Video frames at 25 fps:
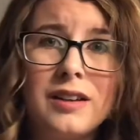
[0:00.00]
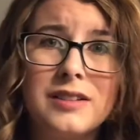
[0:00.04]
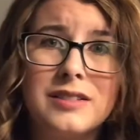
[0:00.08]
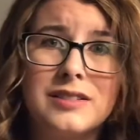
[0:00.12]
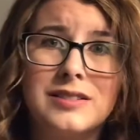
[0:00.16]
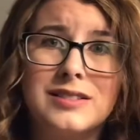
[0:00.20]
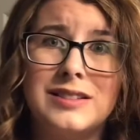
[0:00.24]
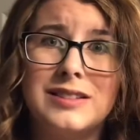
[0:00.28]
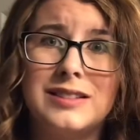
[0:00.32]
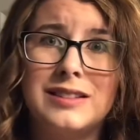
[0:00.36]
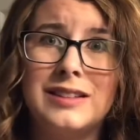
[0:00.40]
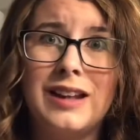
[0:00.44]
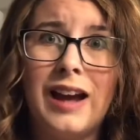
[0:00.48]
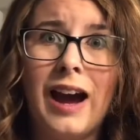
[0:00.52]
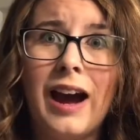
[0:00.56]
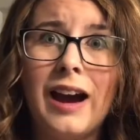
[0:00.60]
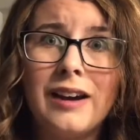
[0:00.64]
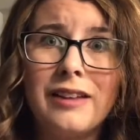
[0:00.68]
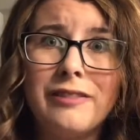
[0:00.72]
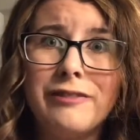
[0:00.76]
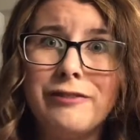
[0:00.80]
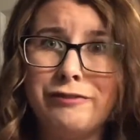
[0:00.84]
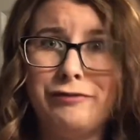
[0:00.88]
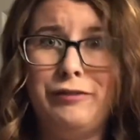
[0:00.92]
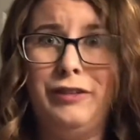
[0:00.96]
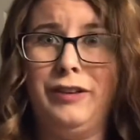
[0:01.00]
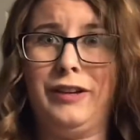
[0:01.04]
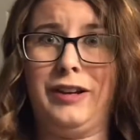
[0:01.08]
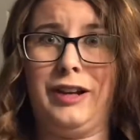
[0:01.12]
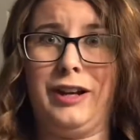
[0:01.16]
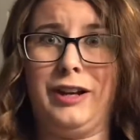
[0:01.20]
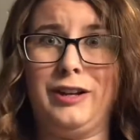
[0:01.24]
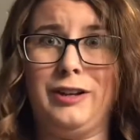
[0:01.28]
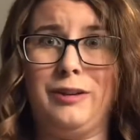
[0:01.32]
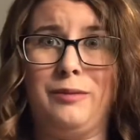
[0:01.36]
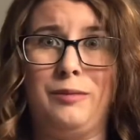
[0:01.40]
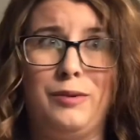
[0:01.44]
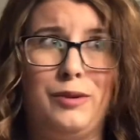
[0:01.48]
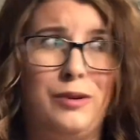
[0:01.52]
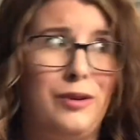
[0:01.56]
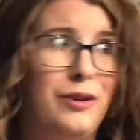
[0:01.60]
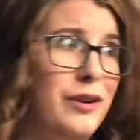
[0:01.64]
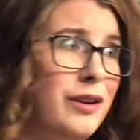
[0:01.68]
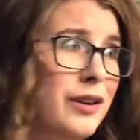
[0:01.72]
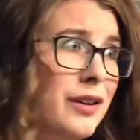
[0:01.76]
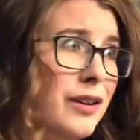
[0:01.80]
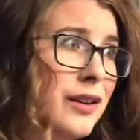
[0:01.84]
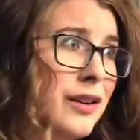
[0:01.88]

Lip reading: it's not even funny anymore.